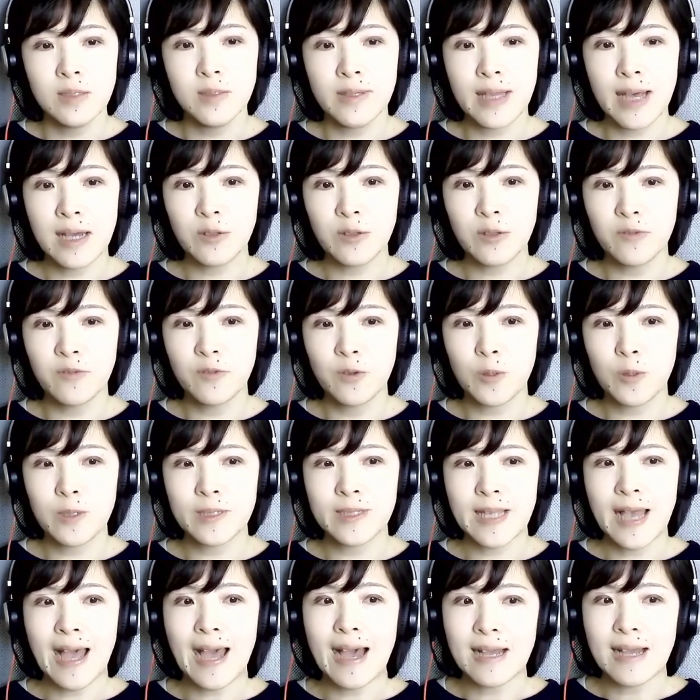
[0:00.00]
that, of course,
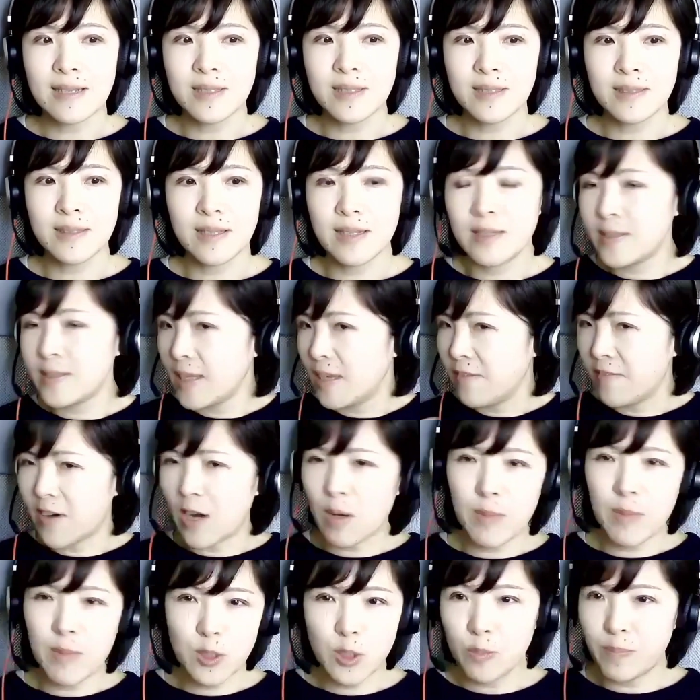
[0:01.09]
has its
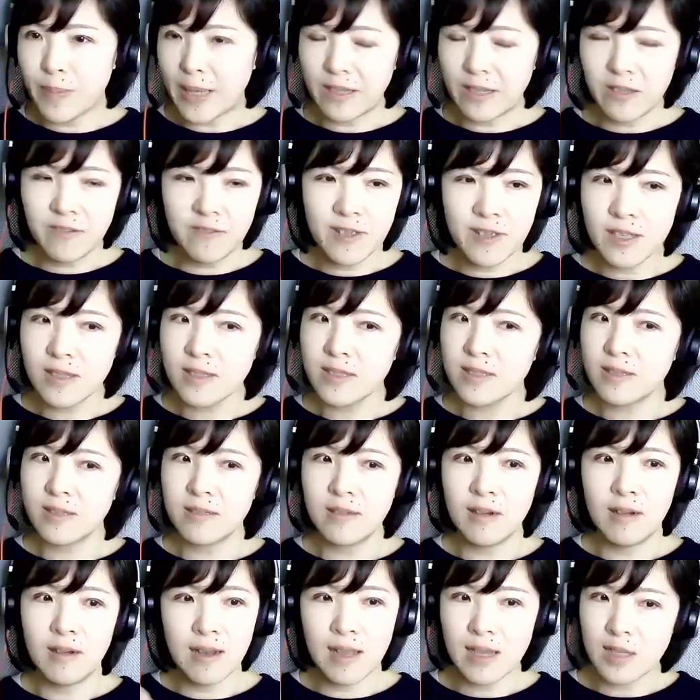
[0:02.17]
environmental benefits,
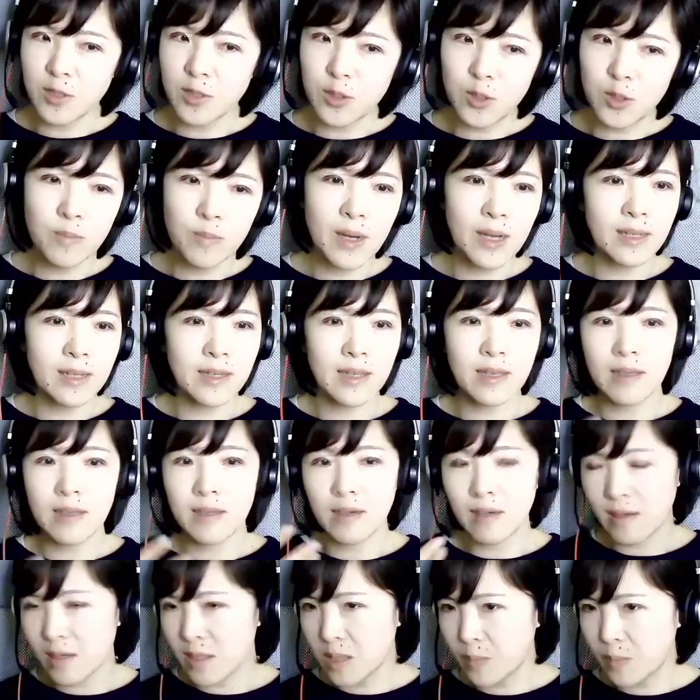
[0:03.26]
less new mining,
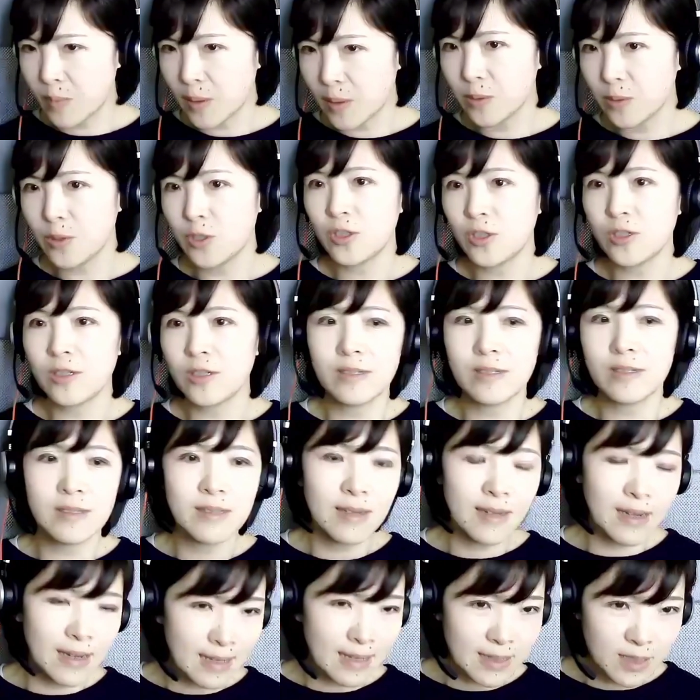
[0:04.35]
less pollution,
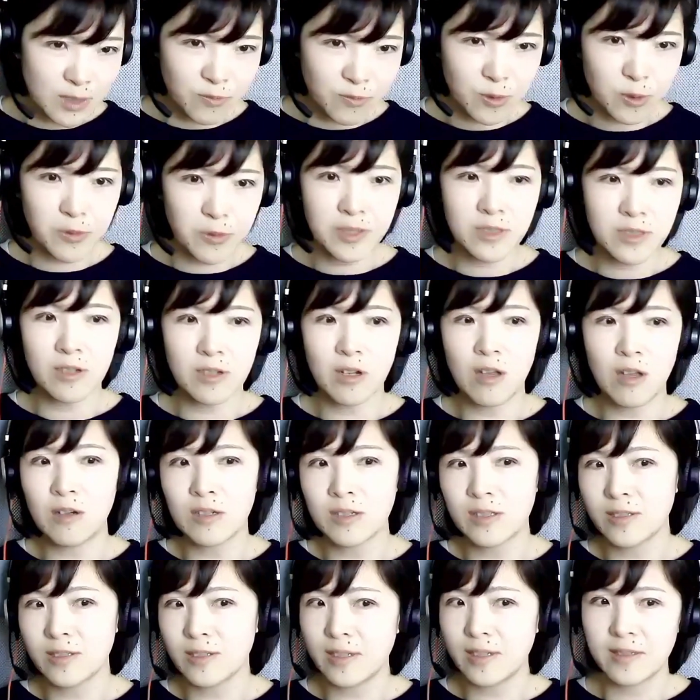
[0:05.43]
less forest
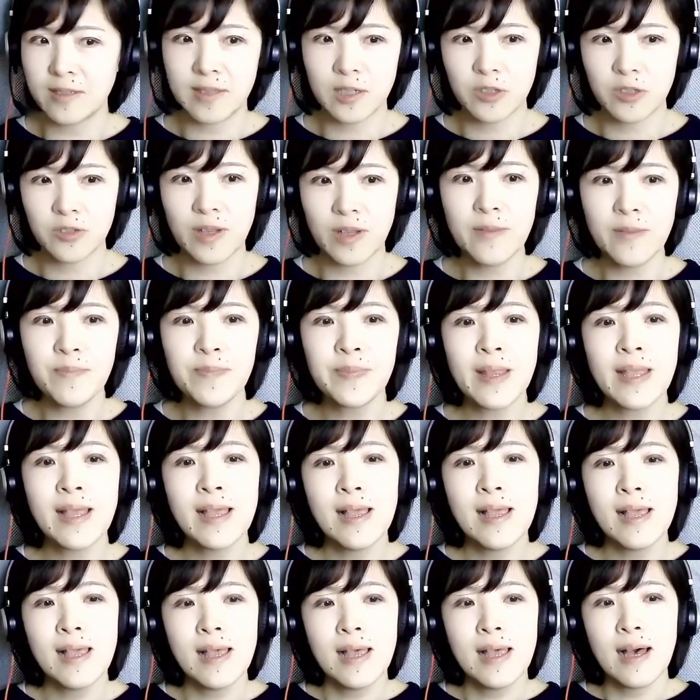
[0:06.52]
loss, etc.
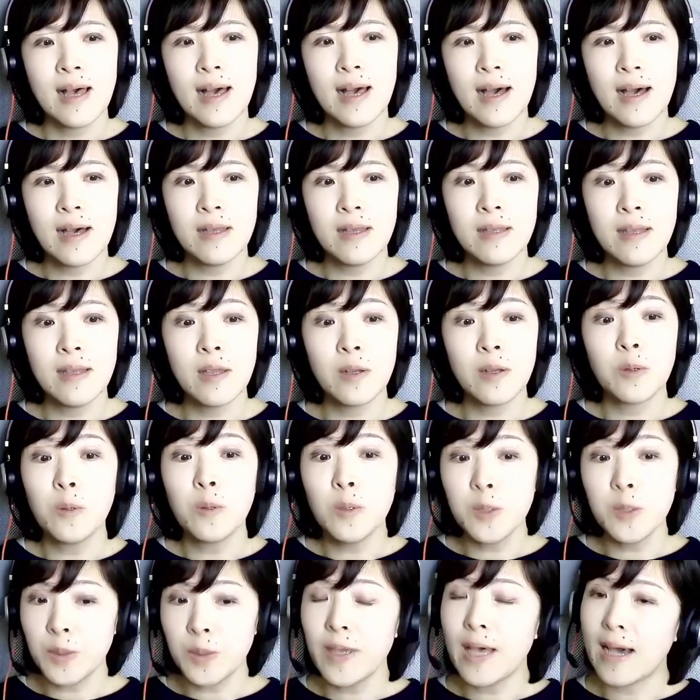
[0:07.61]
And it
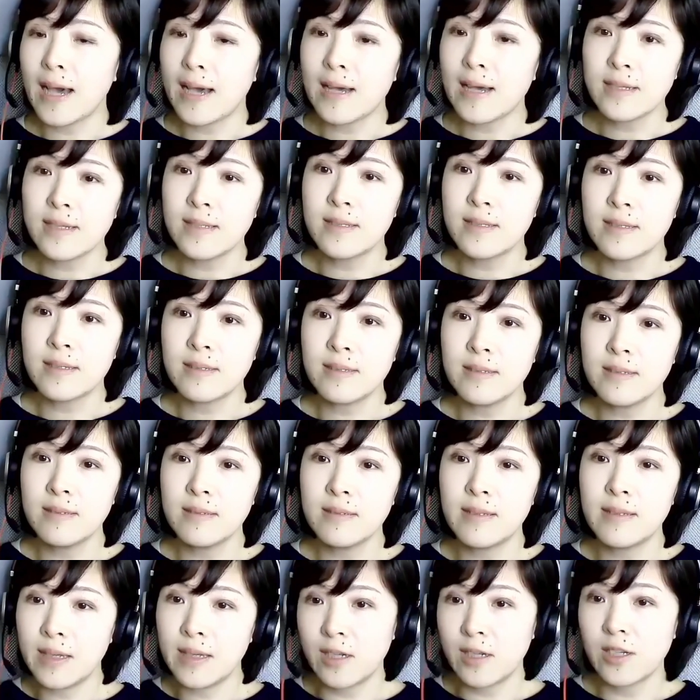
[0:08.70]
also has
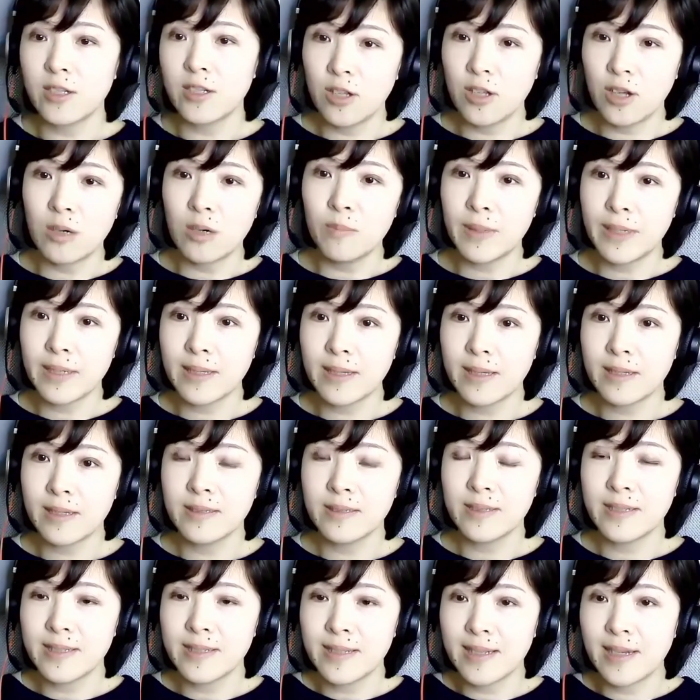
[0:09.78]
the economic,
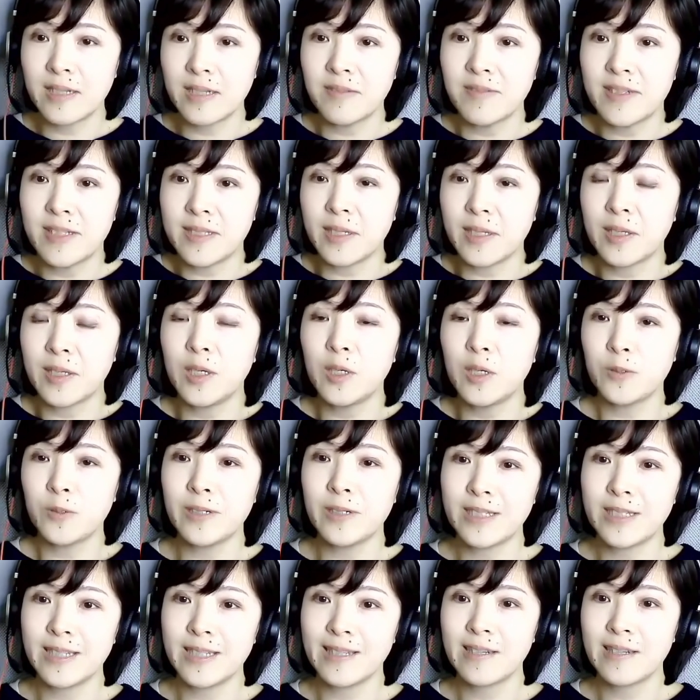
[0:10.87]
this kind of
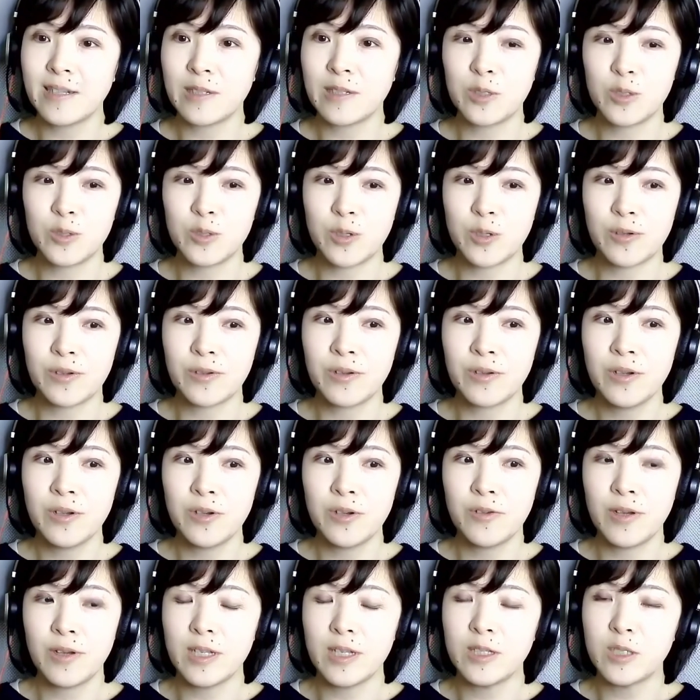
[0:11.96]
security concern,
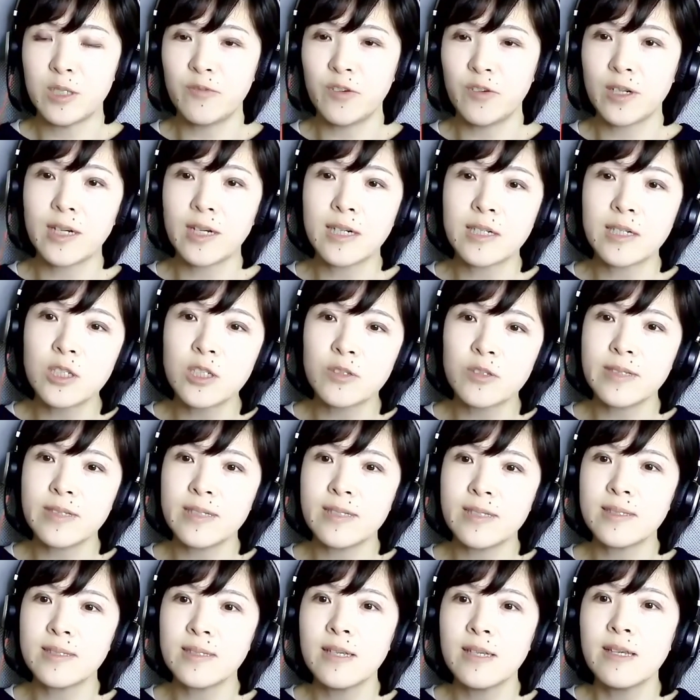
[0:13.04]
right? So for
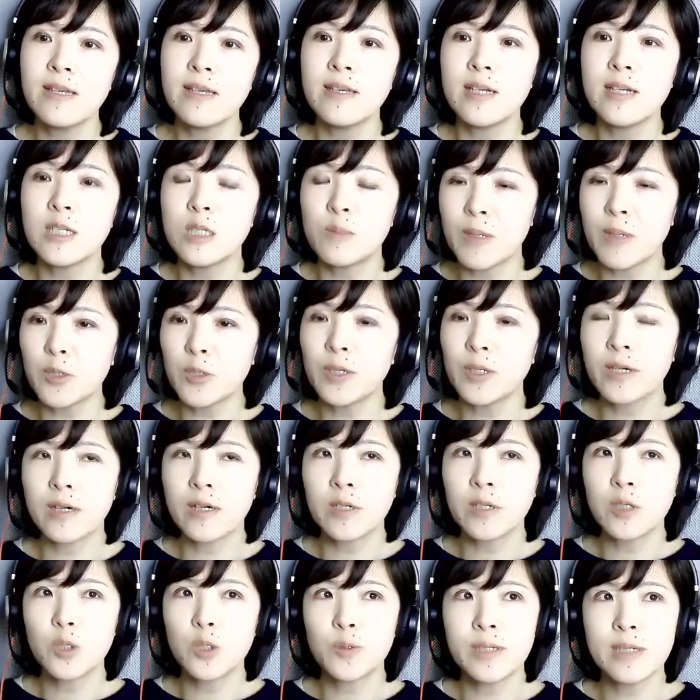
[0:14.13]
countries, especially
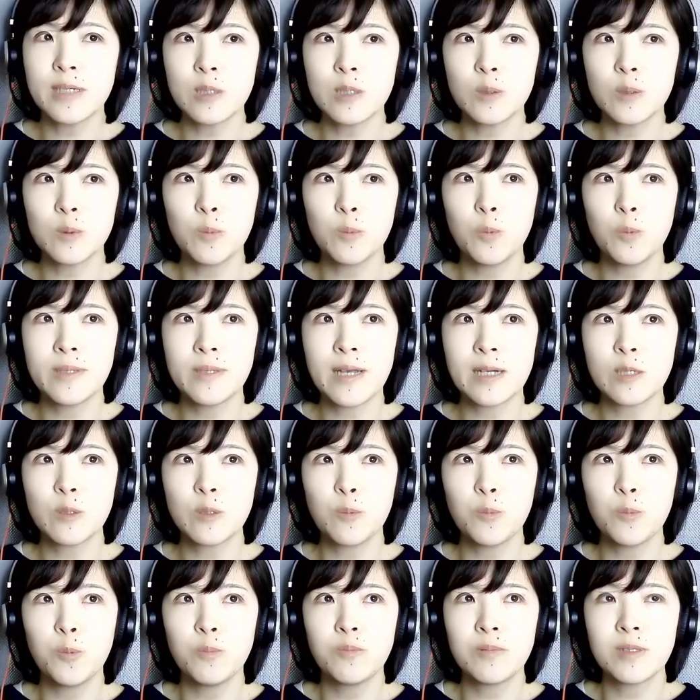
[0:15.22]
countries that
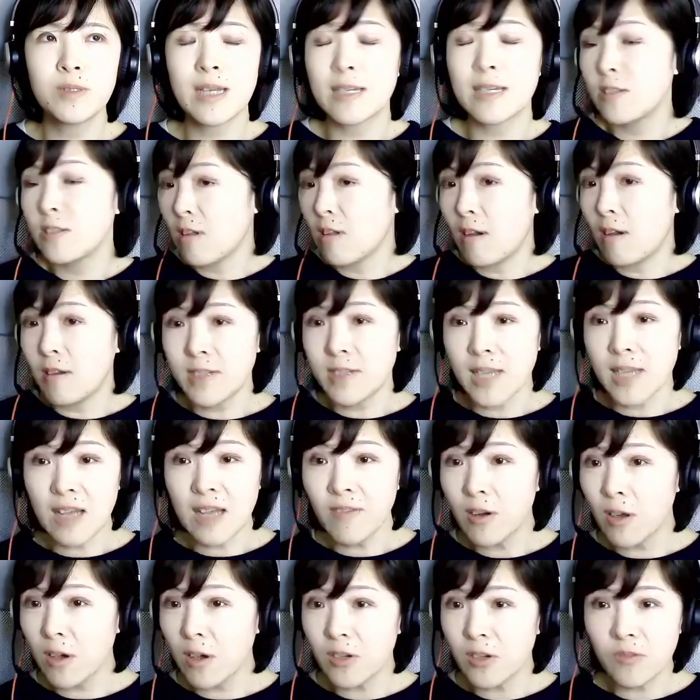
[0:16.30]
does not have a
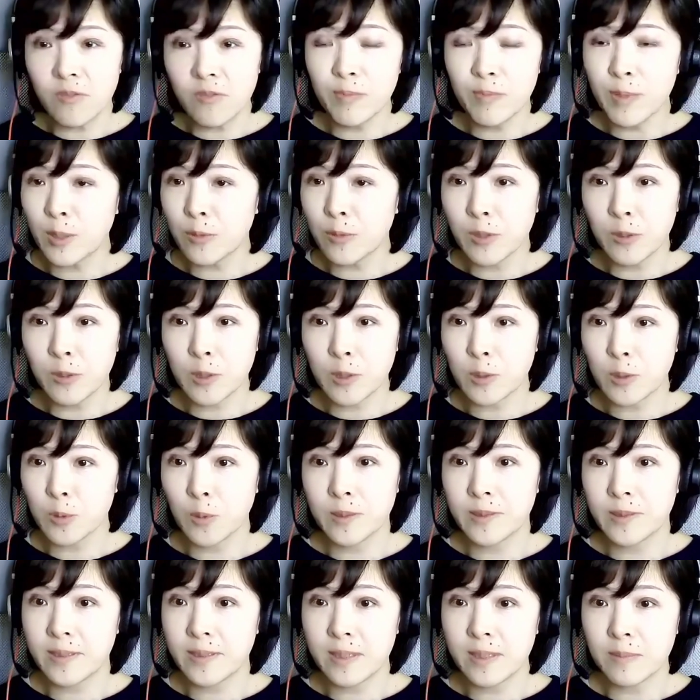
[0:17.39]
lot of mineral
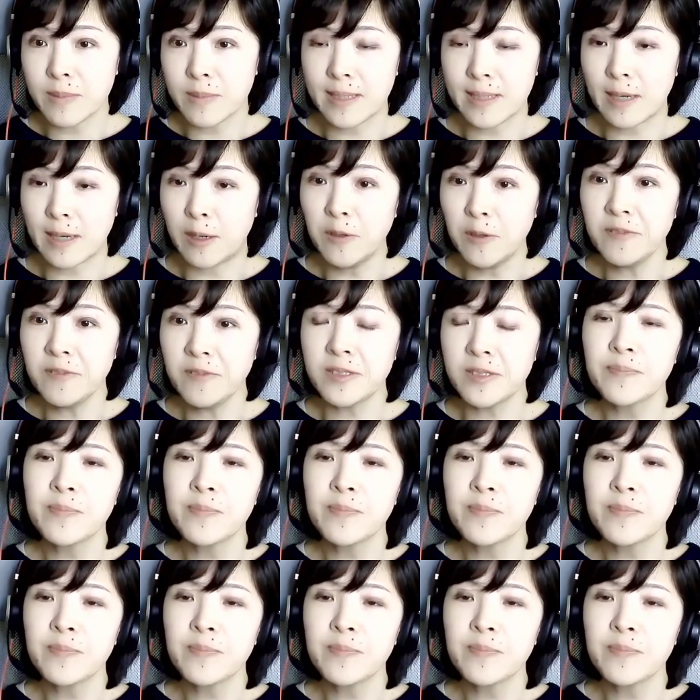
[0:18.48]
resources themselves,